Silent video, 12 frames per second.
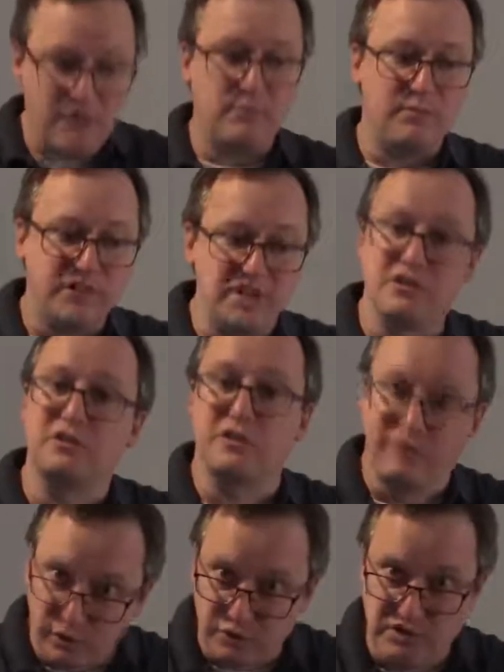These are the
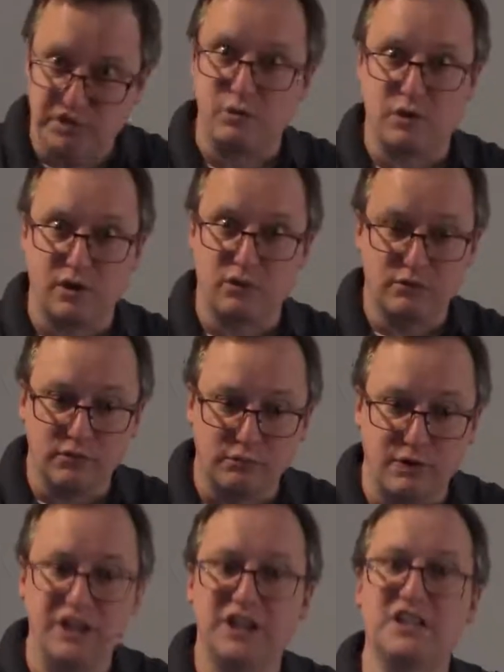folks who are
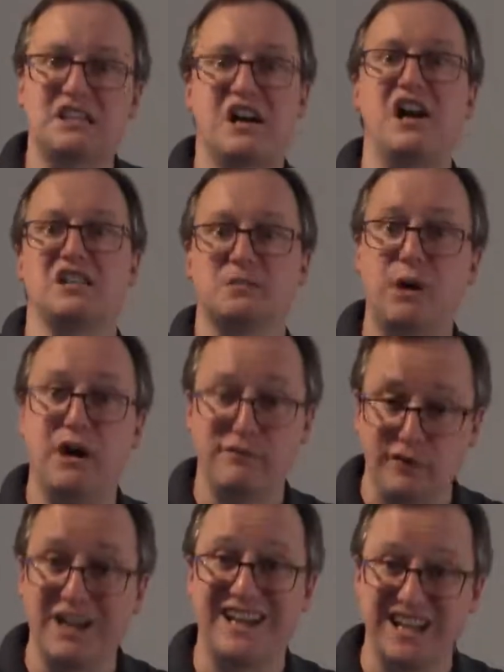really in this hot spot
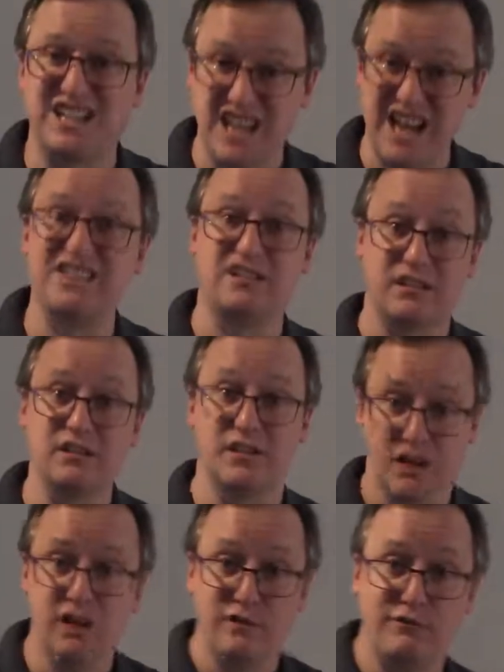for getting tested
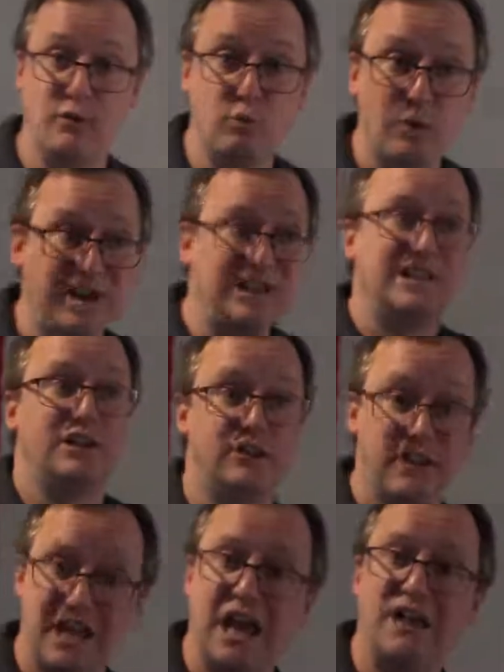for what allele
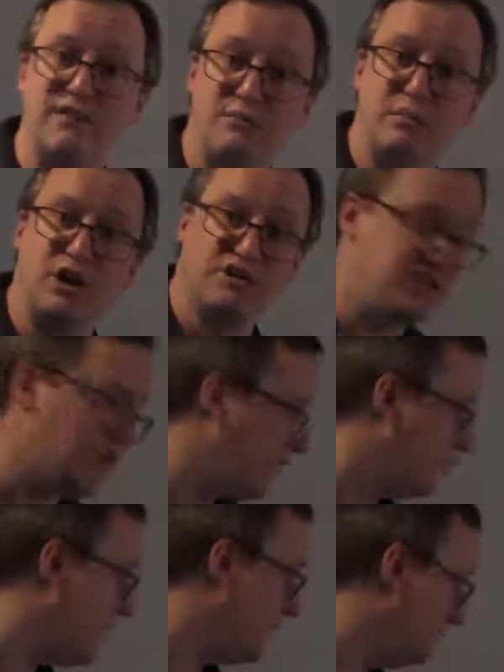they have at
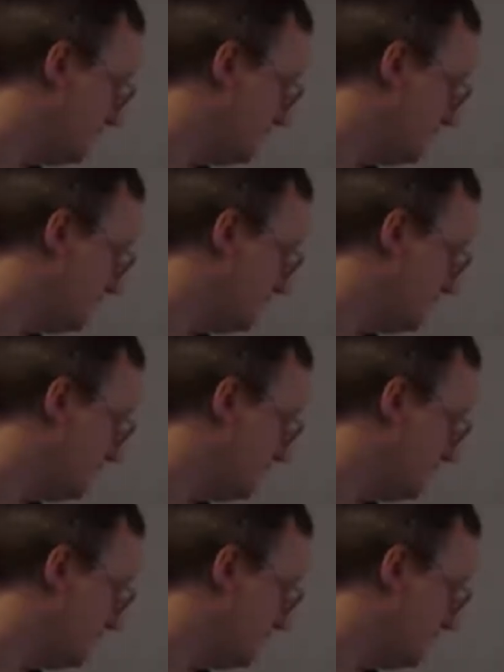BRCA1.